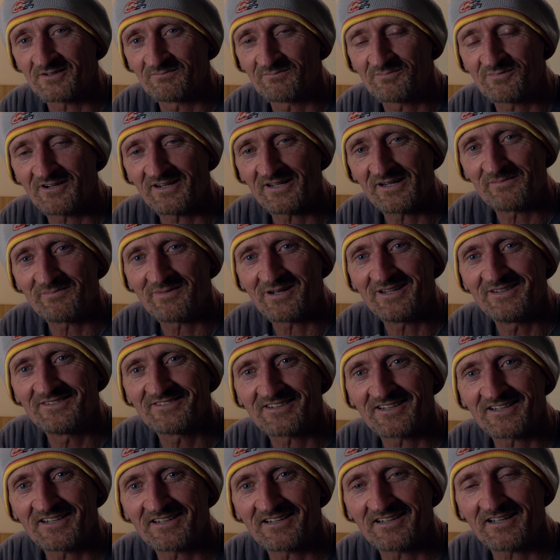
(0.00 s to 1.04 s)
pretty
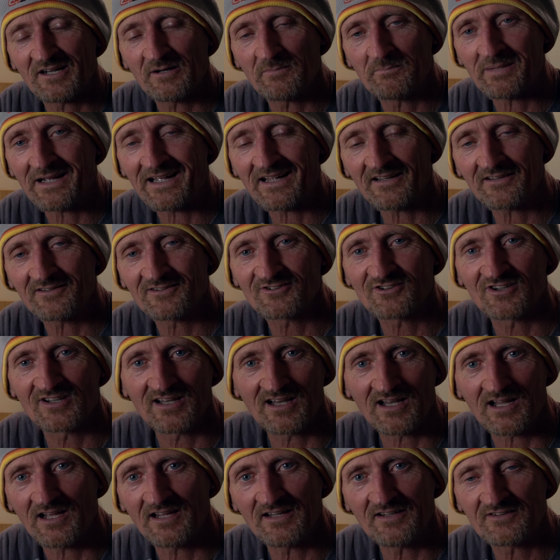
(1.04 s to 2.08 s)
amazing patterns and
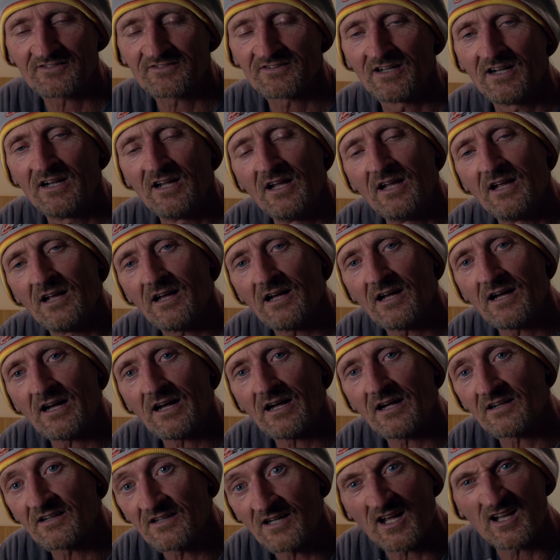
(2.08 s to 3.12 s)
lights
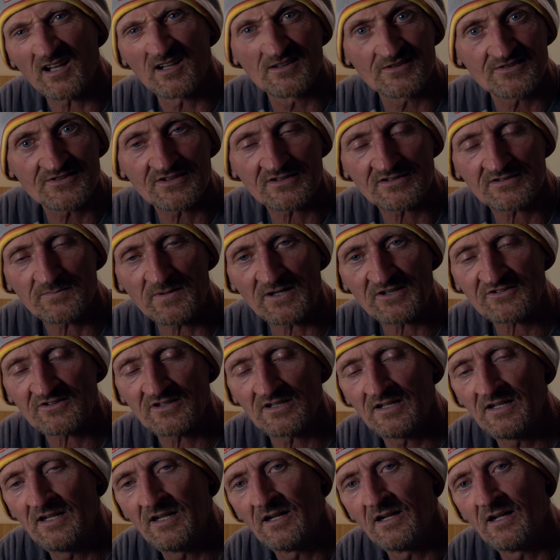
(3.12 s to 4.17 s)
and colours,
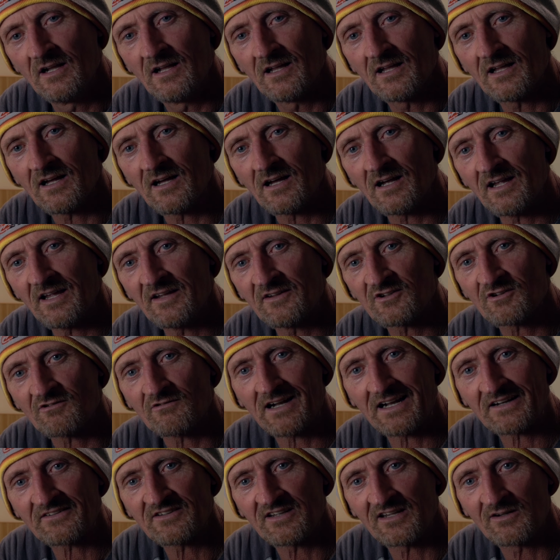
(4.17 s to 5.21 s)
especially
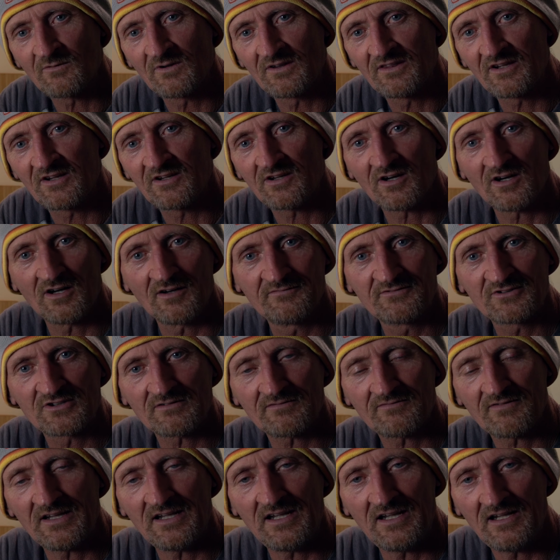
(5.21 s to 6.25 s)
interacting with the curves of
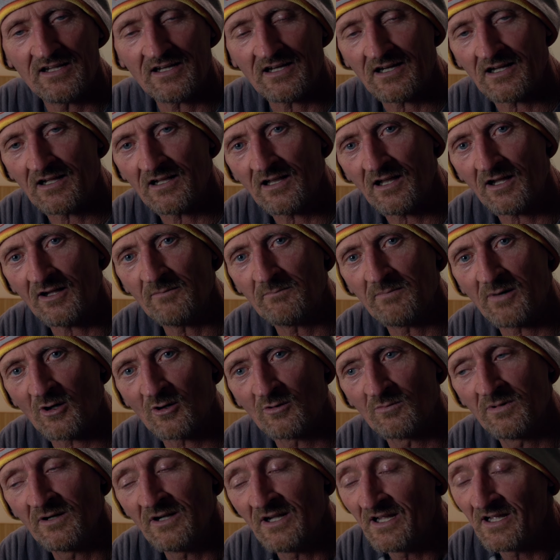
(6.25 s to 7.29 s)
the light
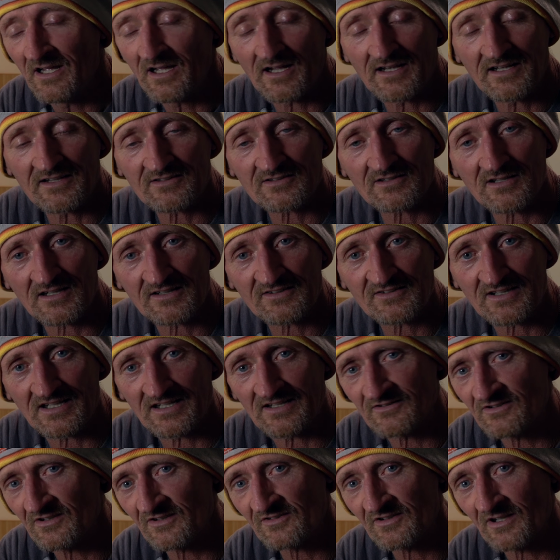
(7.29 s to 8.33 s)
bulb. And it's, like I say,
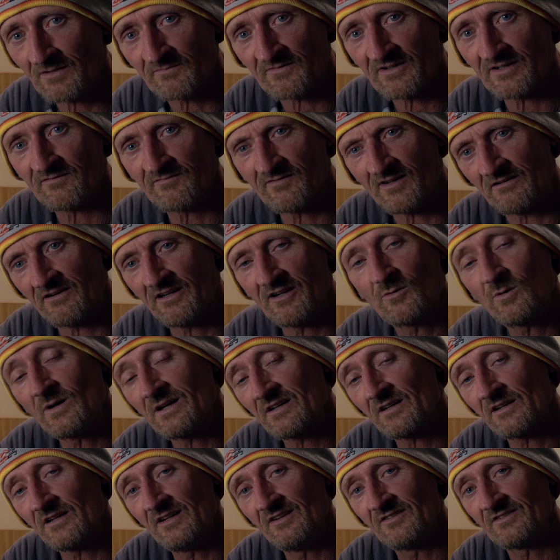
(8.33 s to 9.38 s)
it's just something very quick
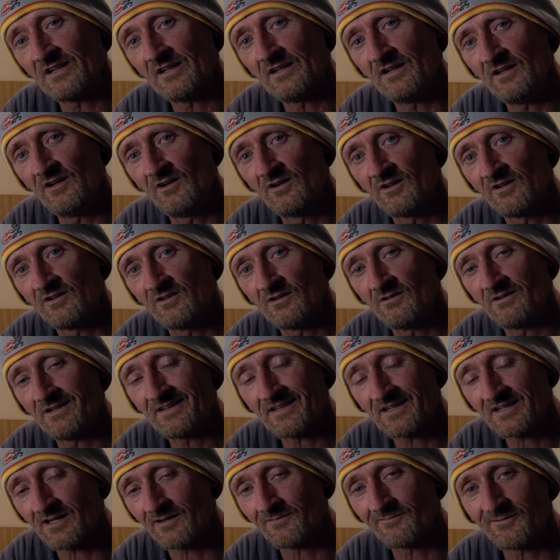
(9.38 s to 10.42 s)
and easy that you can do in the
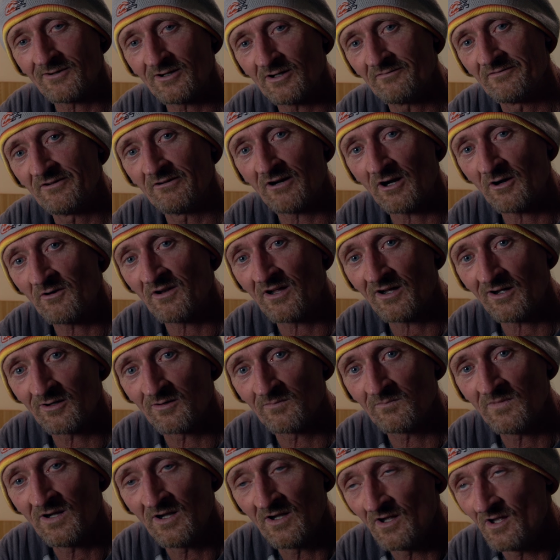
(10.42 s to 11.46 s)
comfort of your own
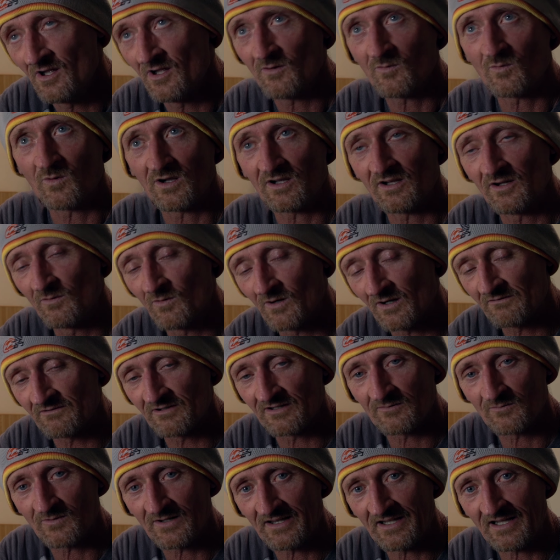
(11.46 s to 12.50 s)
home while you're
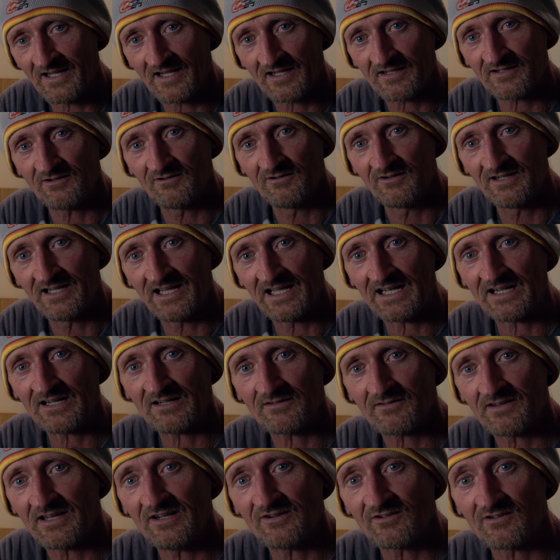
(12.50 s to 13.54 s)
wondering when the heck you can get out
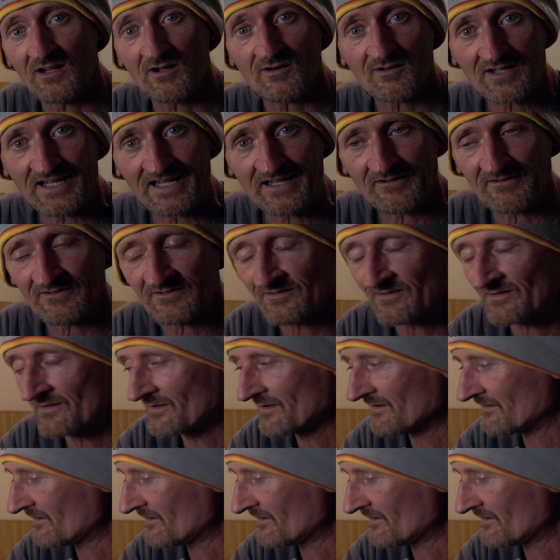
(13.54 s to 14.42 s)
of these lockdowns. All